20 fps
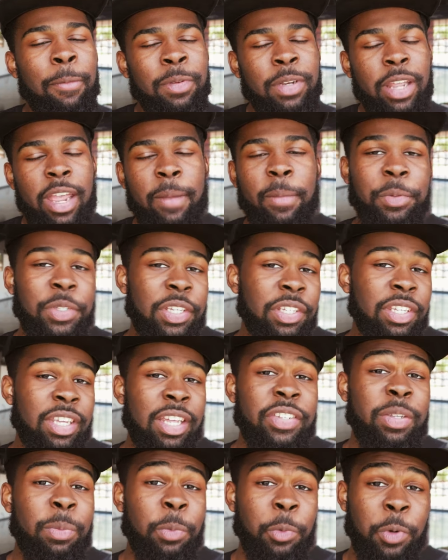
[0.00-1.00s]
I've been able to
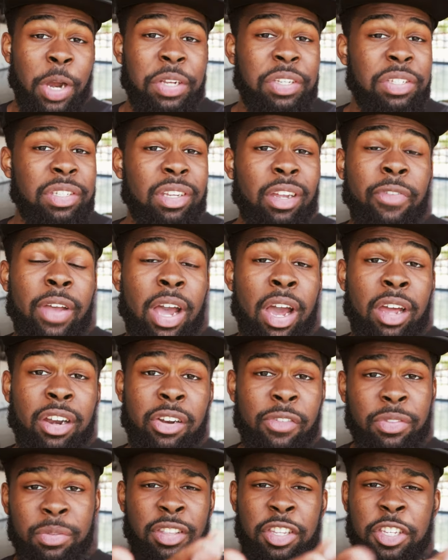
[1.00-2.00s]
get some great stuff
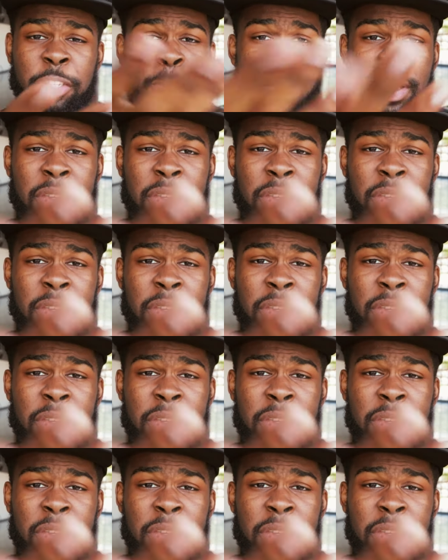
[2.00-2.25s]
out of this